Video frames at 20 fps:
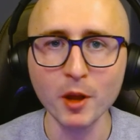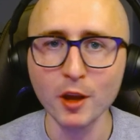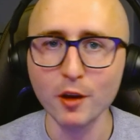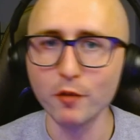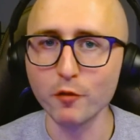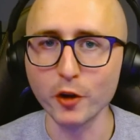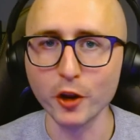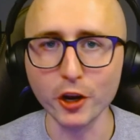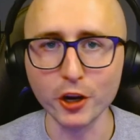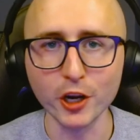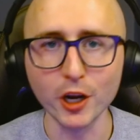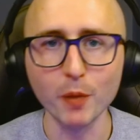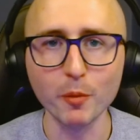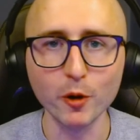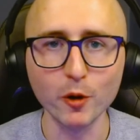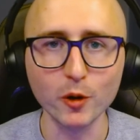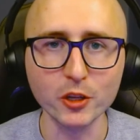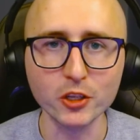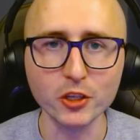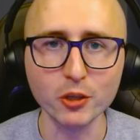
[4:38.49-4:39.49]
for your number
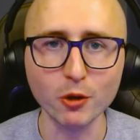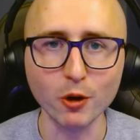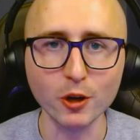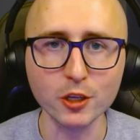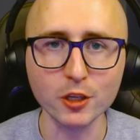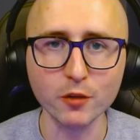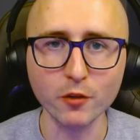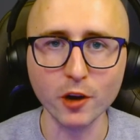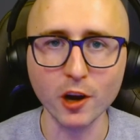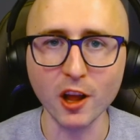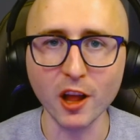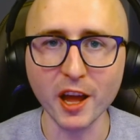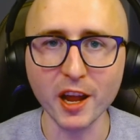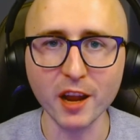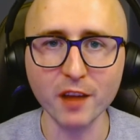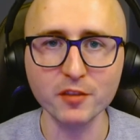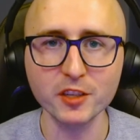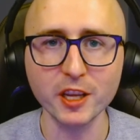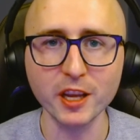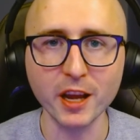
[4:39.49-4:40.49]
one source for all
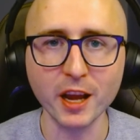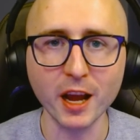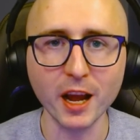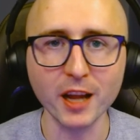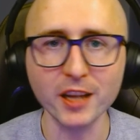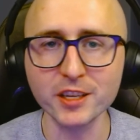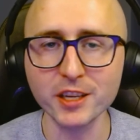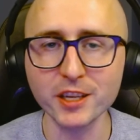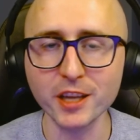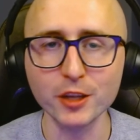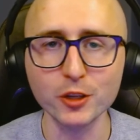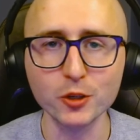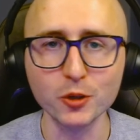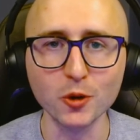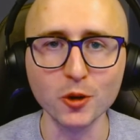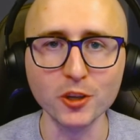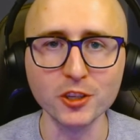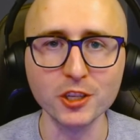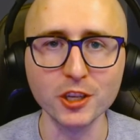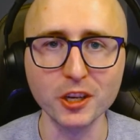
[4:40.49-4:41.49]
NFT content,
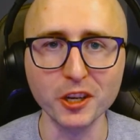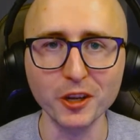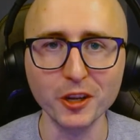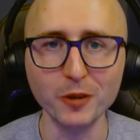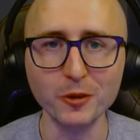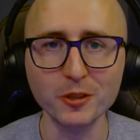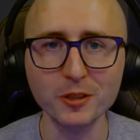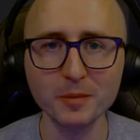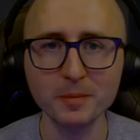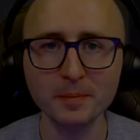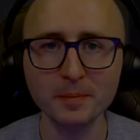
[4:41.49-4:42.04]
tools, and news.